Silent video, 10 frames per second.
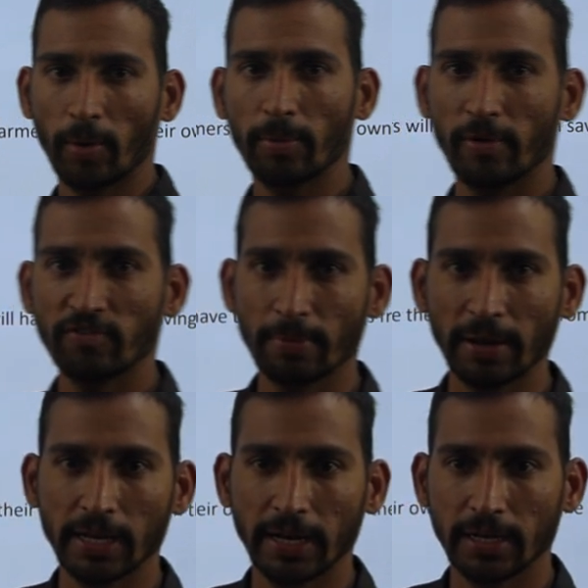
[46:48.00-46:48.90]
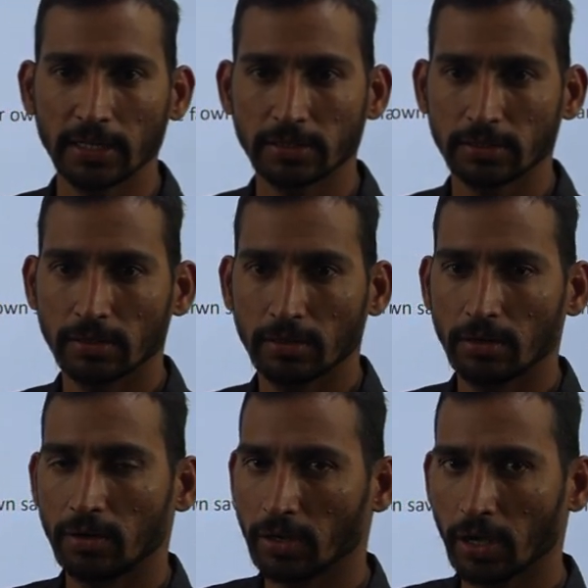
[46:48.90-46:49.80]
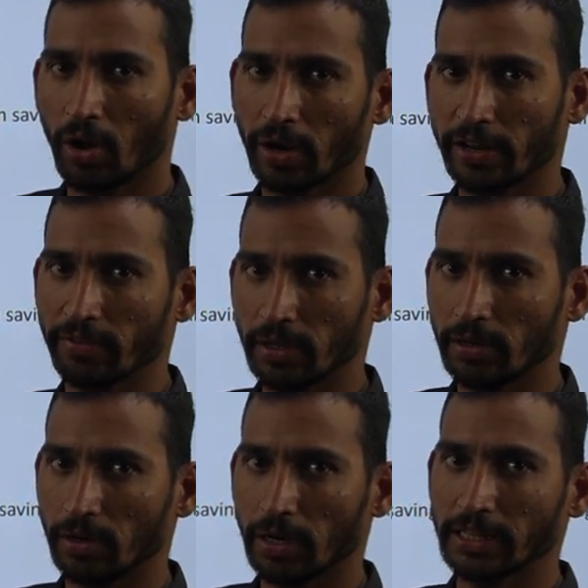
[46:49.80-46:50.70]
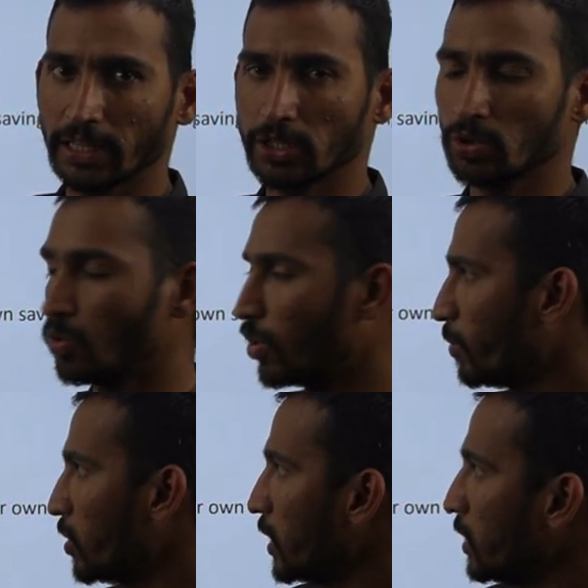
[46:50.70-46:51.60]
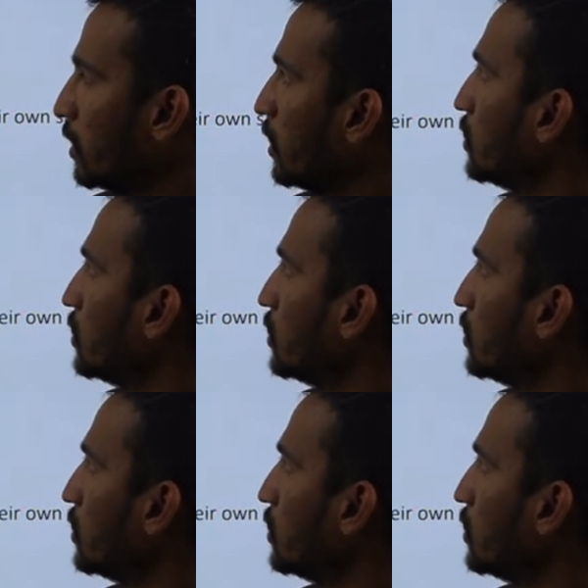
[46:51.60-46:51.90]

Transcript: problem of the money lenders. Okay, already I think you know about it,